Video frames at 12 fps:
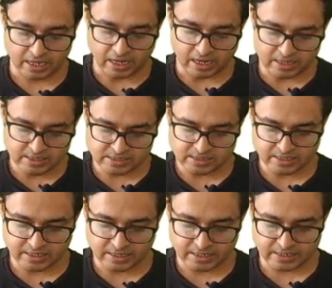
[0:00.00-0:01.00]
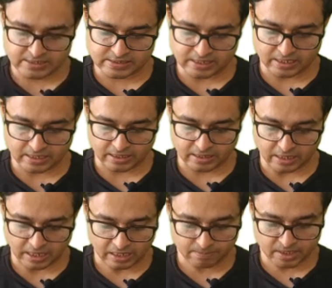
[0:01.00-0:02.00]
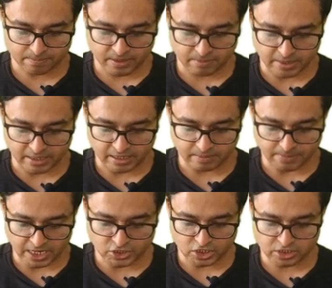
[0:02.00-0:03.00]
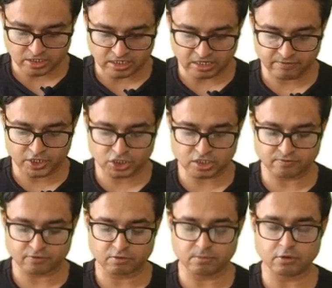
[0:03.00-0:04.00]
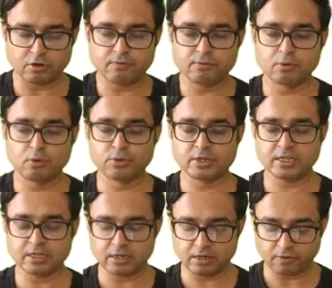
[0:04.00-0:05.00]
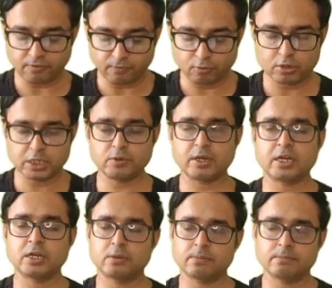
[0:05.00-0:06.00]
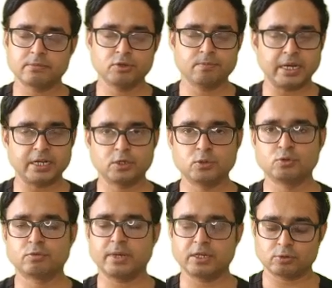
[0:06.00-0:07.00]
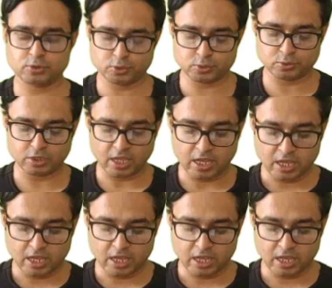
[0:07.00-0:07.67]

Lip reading: Uncertainty is there in hyperpigmented patches and deviation from of gluteal fold. You might do or might not do.